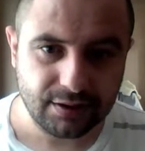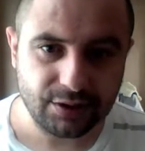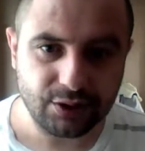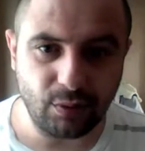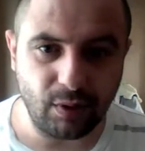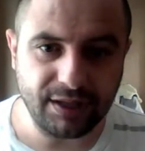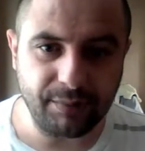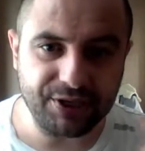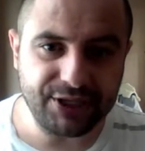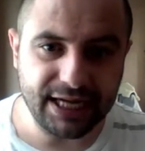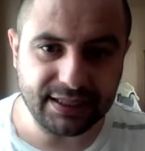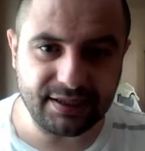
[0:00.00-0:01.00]
So when you're
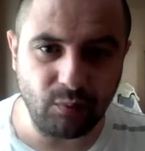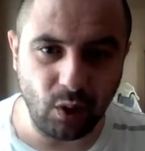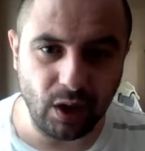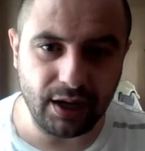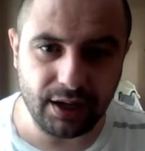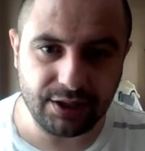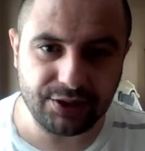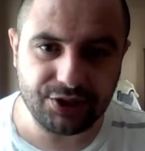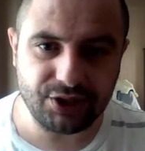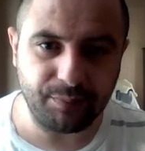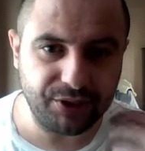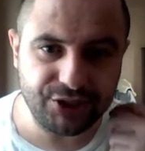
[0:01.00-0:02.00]
projecting words,
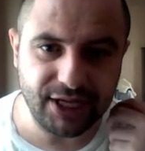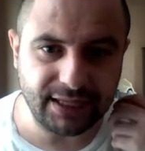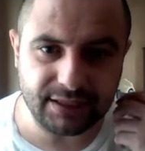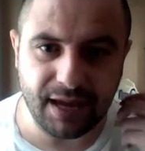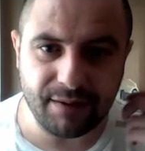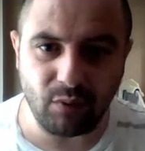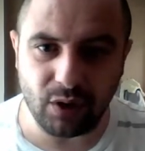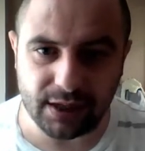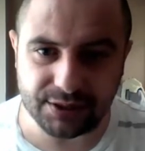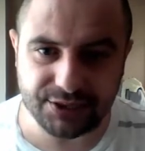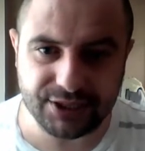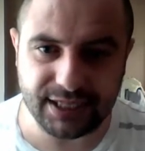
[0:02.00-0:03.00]
you project them
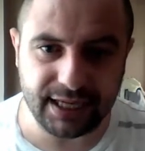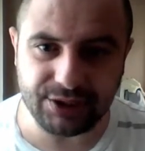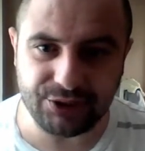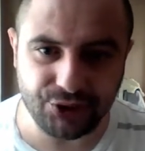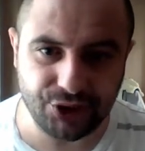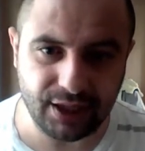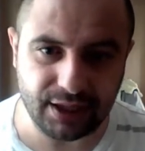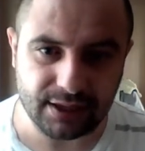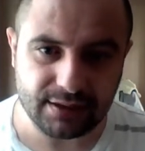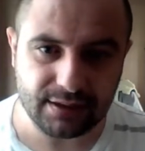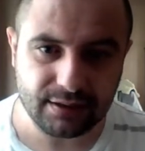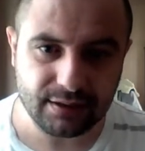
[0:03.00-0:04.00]
words, danger
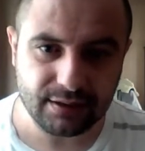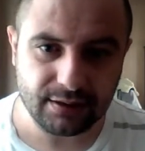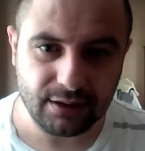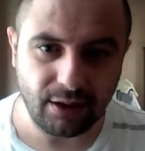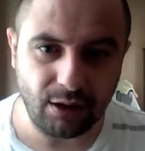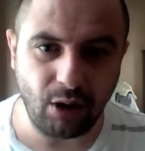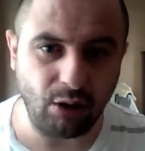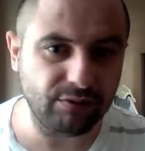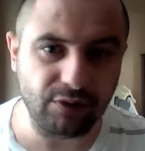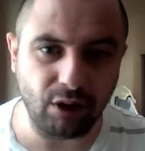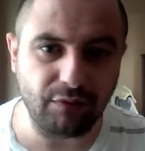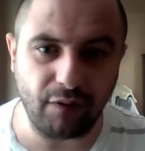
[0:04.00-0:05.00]
or
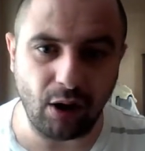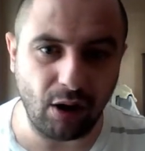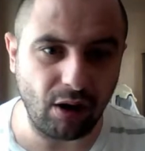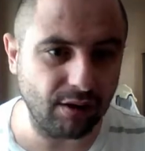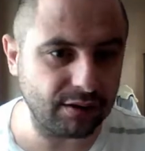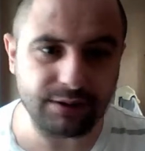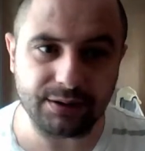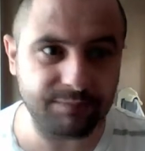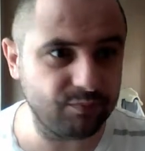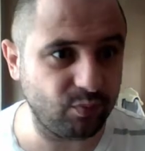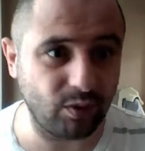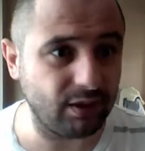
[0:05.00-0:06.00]
love or
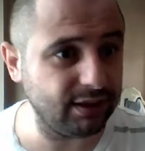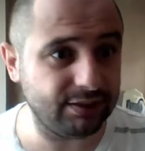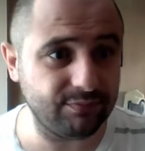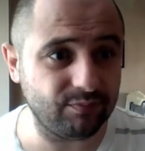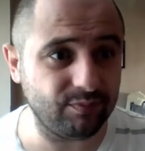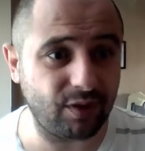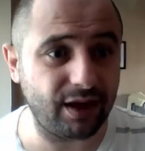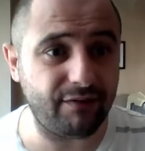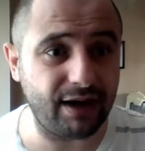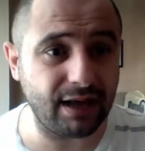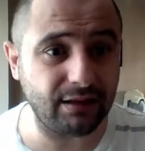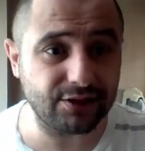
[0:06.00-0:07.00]

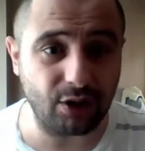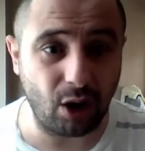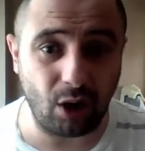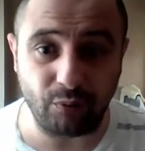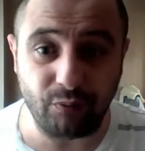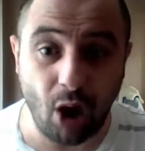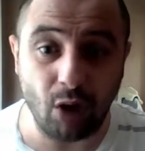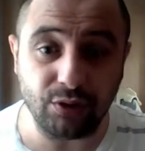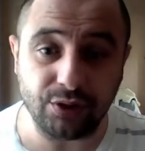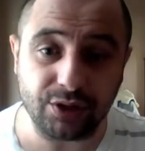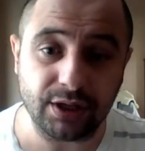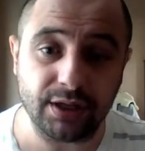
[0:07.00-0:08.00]
whatever else, or
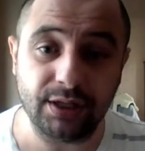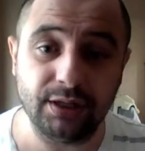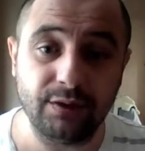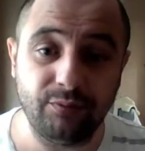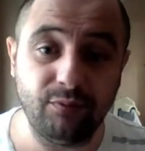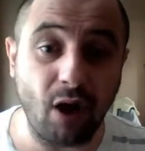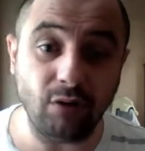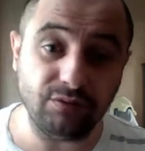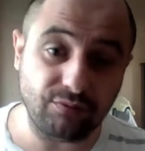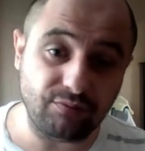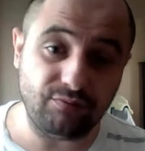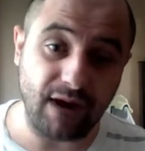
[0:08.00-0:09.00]
wrong,
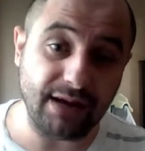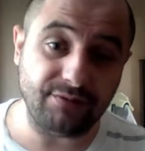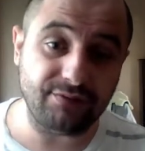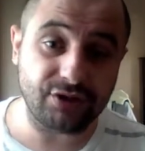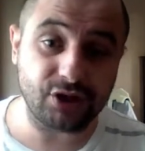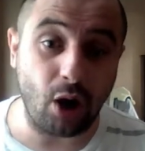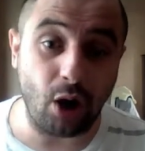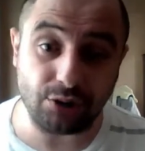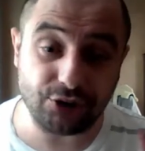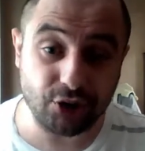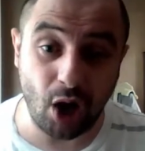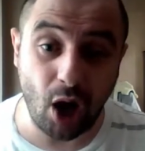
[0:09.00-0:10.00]
red or
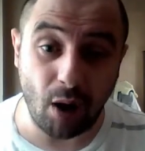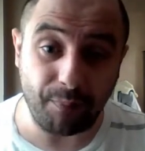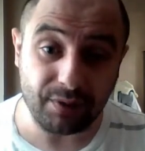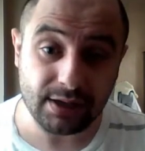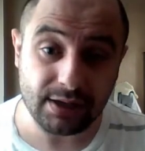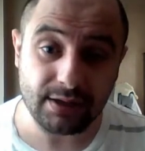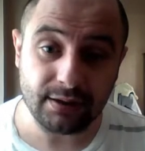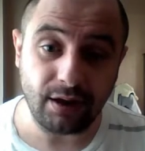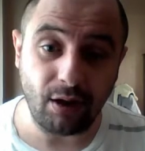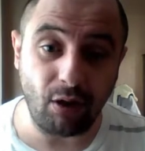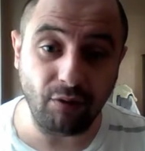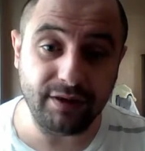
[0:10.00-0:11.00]
stop.
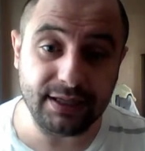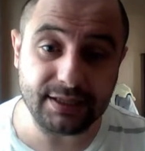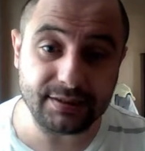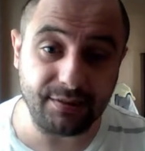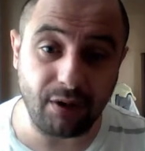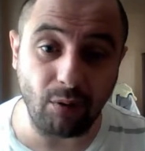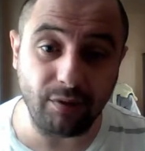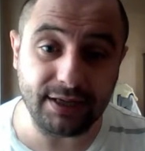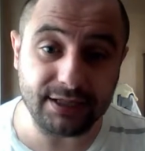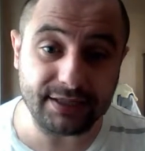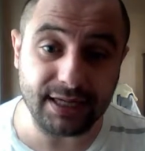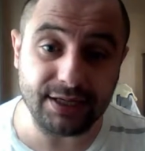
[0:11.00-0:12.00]
All these
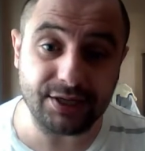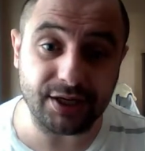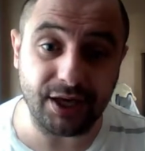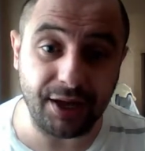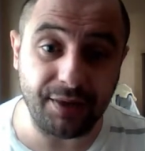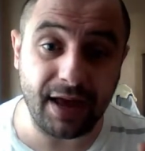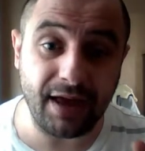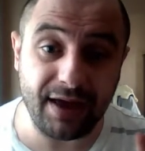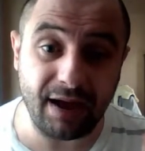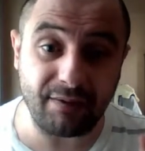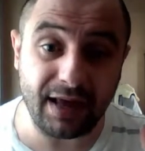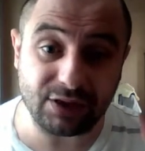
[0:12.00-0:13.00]
things, and
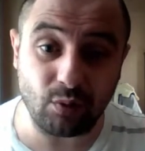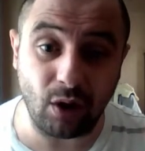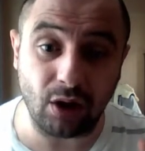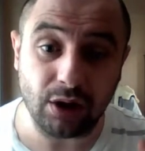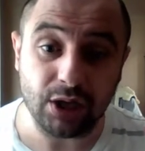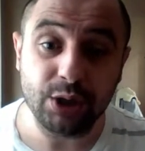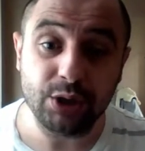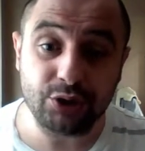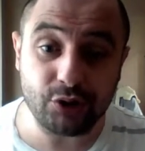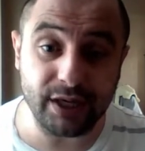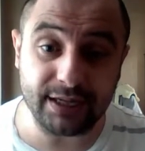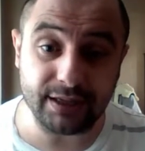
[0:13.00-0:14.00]
that's what
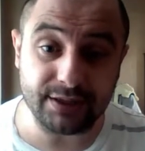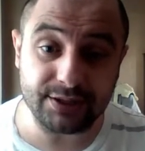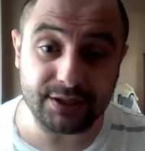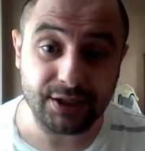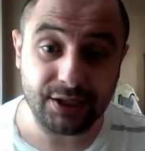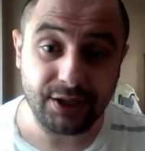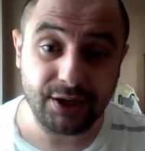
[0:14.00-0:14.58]
triggers.